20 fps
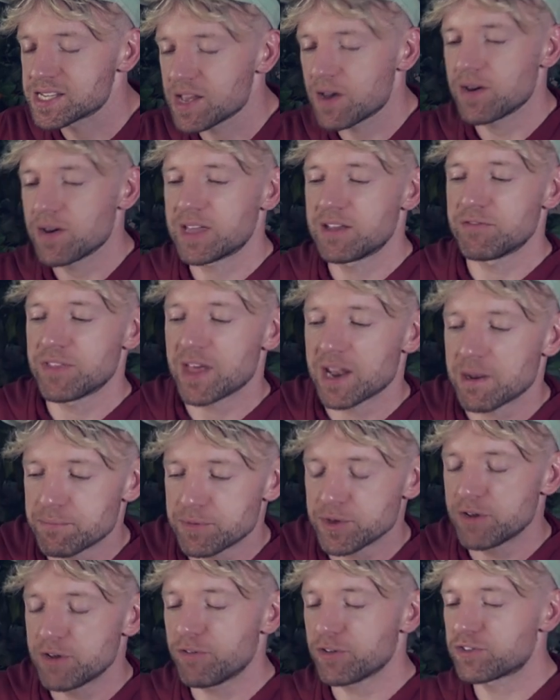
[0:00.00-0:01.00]
so. Give that a
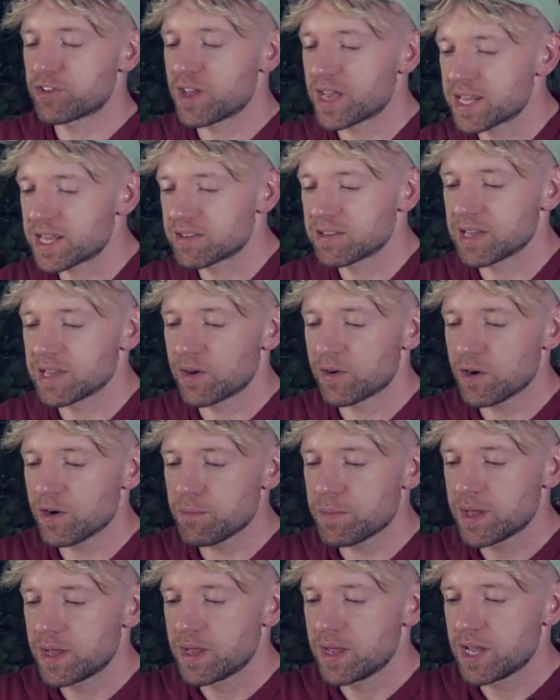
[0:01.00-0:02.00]
beautiful second to load
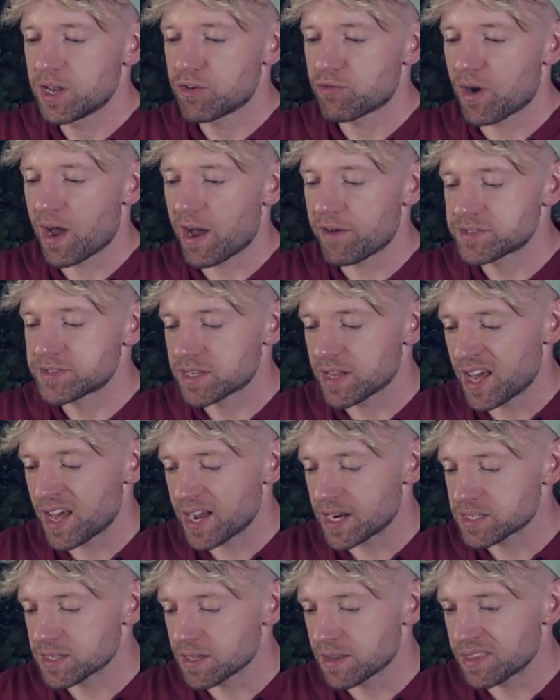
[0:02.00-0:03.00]
up. Drafts,
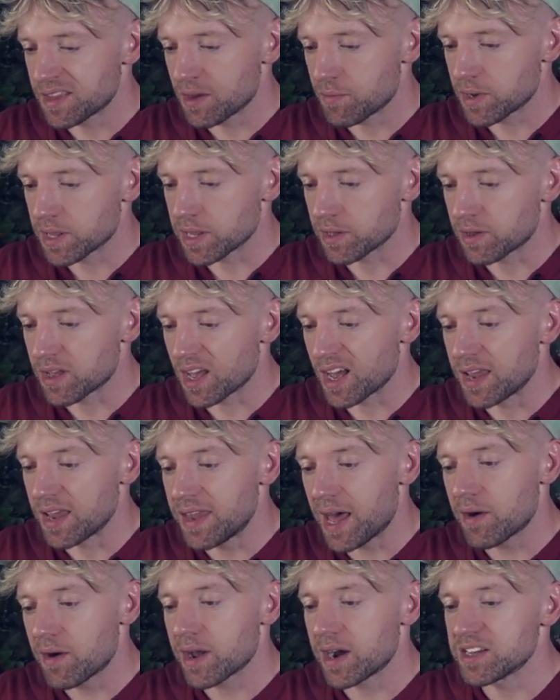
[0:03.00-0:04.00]
excellent. Then we click OK.
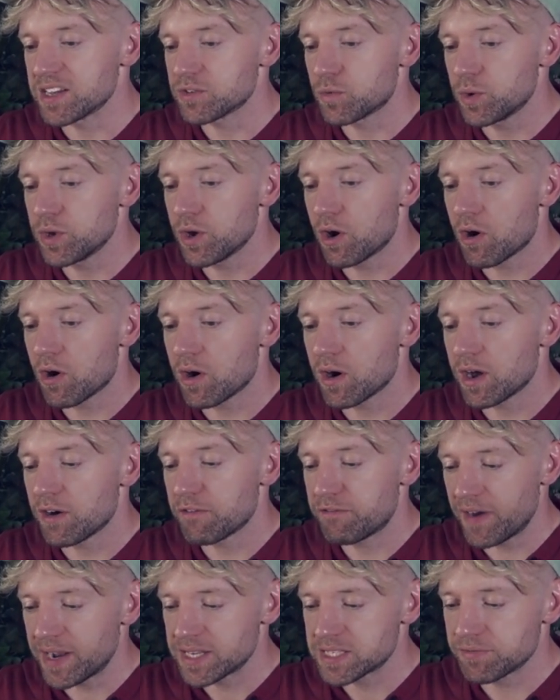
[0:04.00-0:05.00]
And now, guys, we are
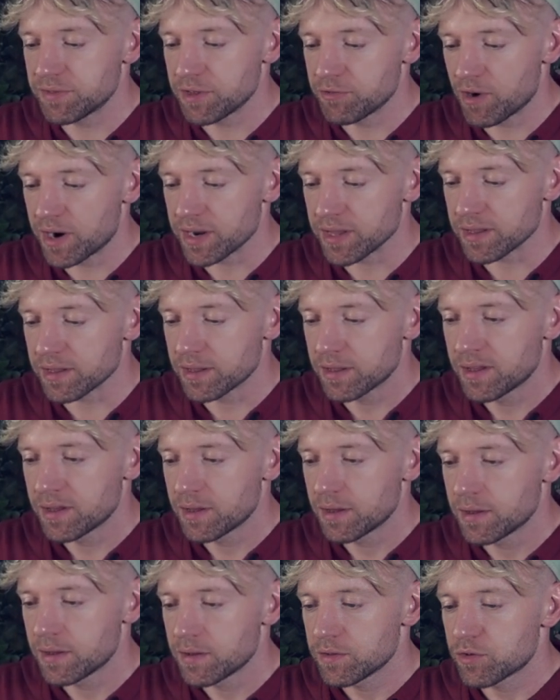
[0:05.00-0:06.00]
effectively ready
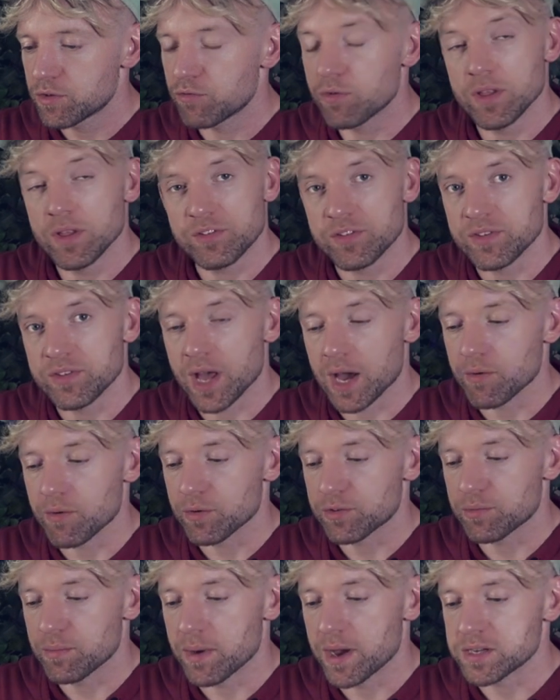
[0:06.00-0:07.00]
to run this entire
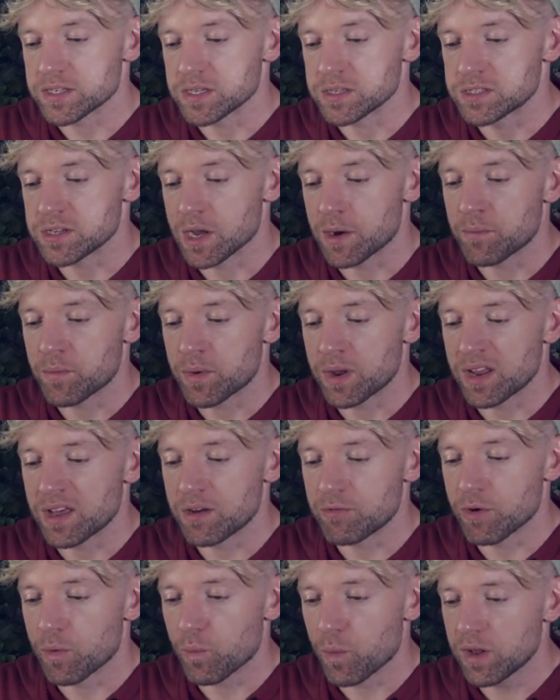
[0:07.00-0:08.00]
automation. So I'm going to
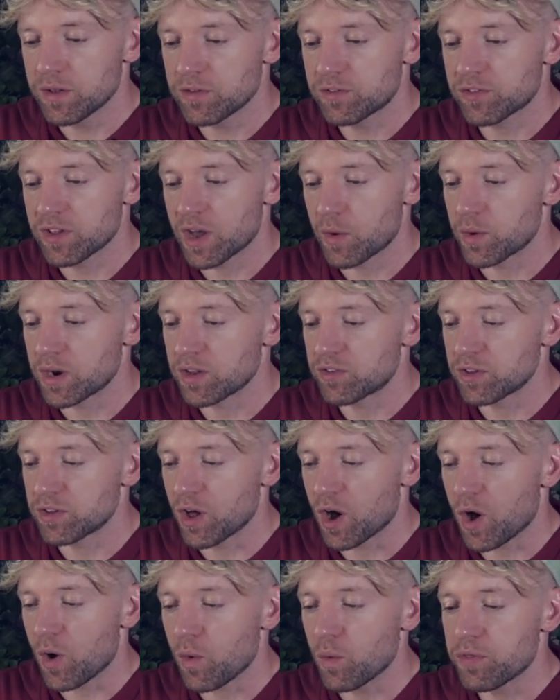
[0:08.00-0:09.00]
hit run once. I'm going to see
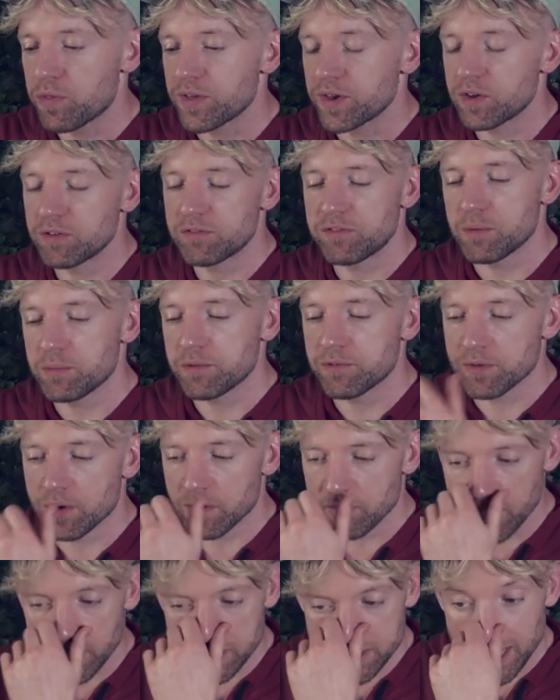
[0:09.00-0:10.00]
the whole thing unfold
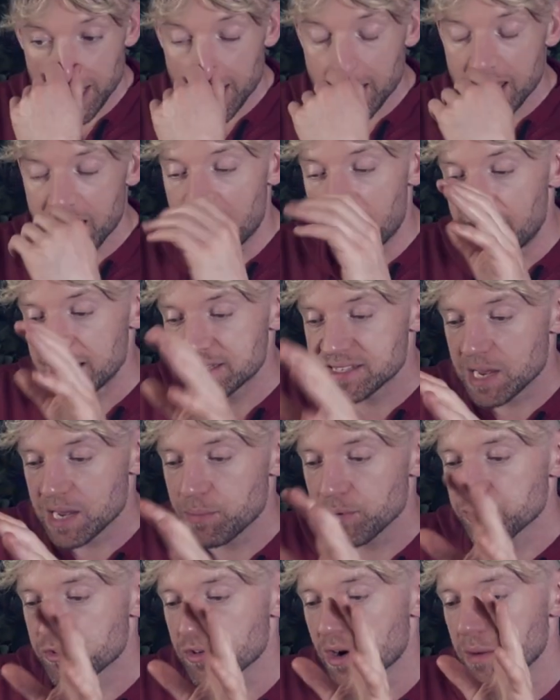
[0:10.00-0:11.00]
before our eyes.
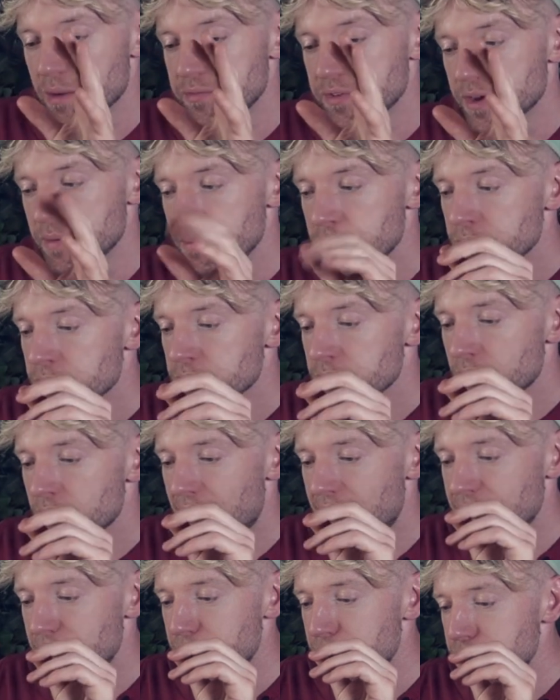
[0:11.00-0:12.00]
Airtable's grabbed it
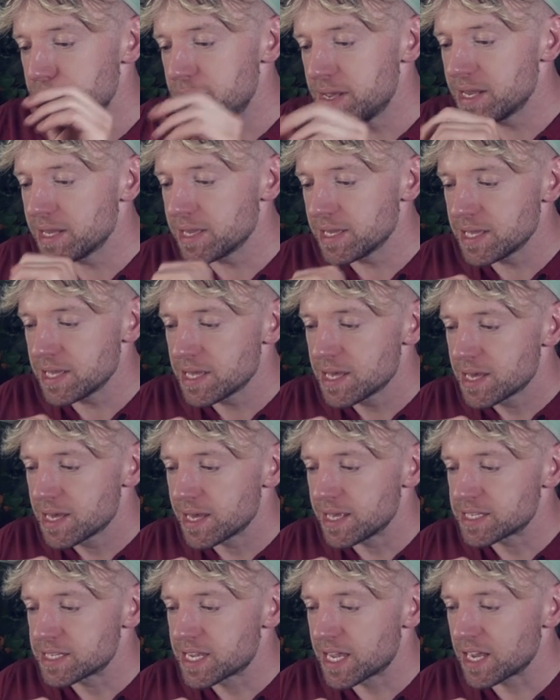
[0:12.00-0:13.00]
and immediately
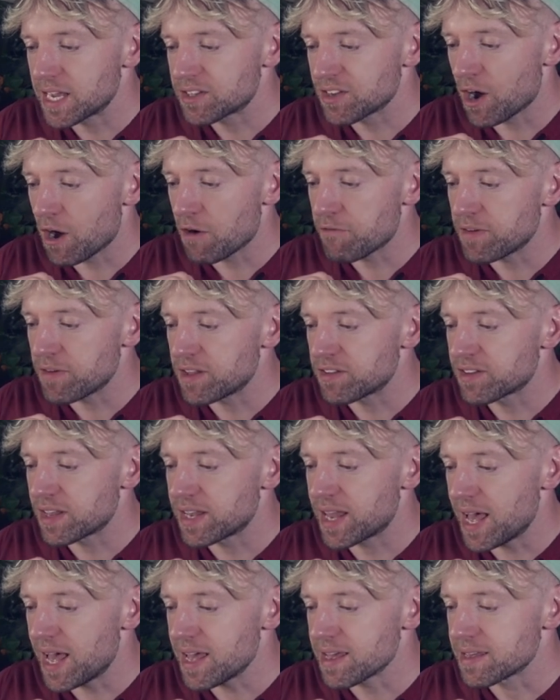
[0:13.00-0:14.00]
is kicked off and
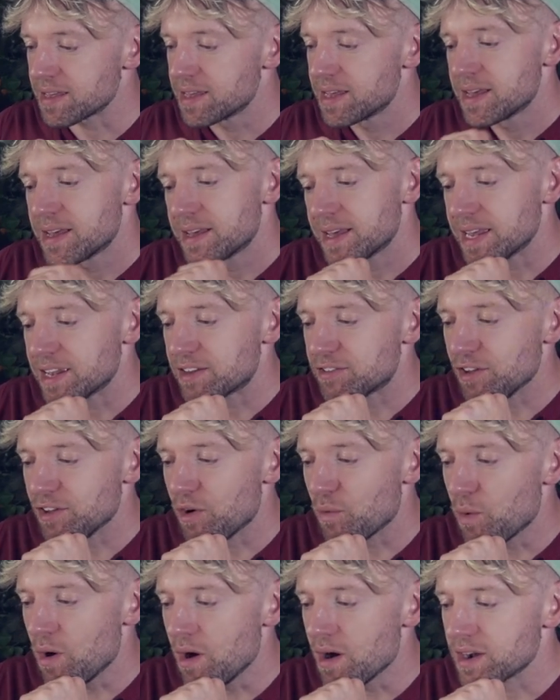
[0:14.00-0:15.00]
said, hey, it's
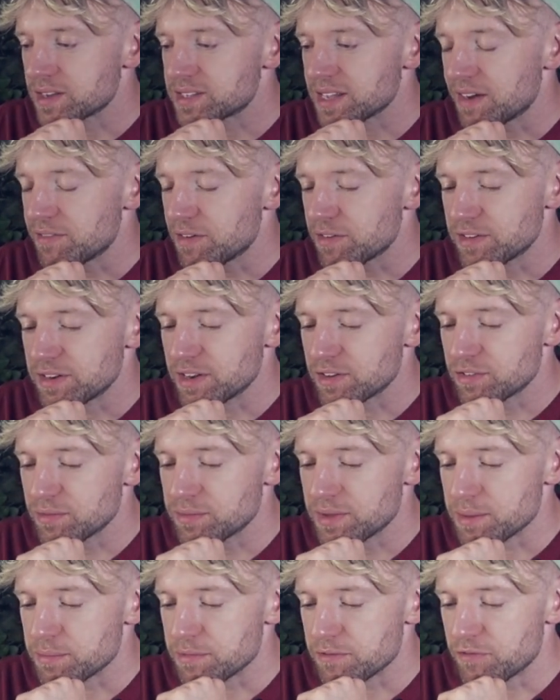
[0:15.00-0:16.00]
not worked. I've not seen this
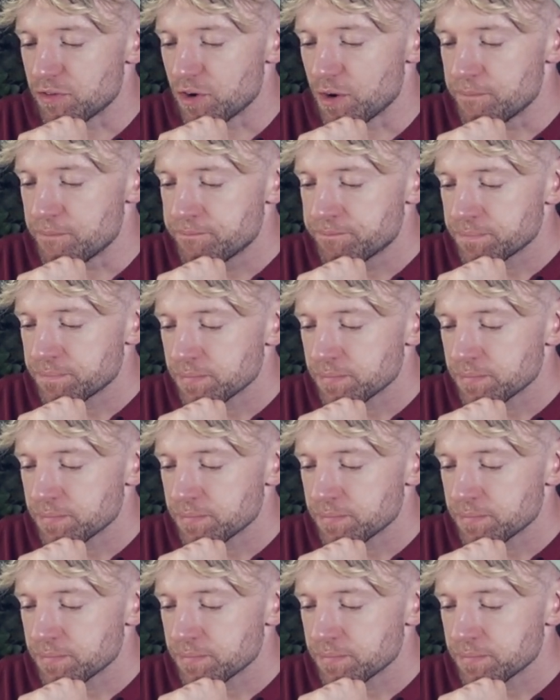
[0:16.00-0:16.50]
update before.